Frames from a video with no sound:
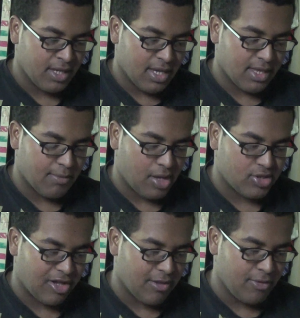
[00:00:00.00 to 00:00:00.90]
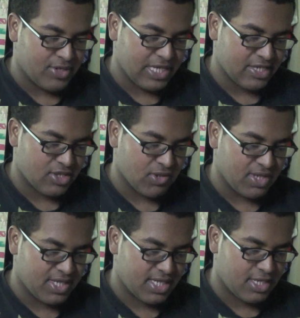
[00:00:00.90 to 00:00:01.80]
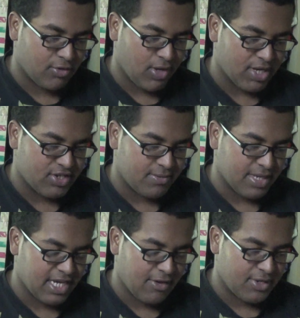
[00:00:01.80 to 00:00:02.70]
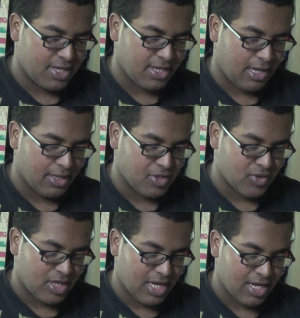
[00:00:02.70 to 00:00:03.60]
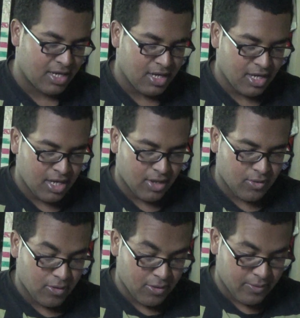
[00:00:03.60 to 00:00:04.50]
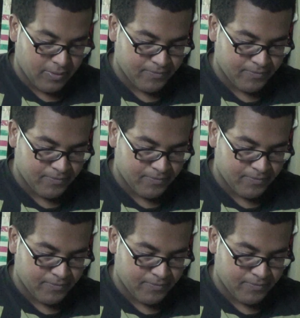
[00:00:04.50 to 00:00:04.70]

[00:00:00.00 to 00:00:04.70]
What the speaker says: And then Bartholomew says, "So this is the grand ship that carries the Golly Straw Hat crew."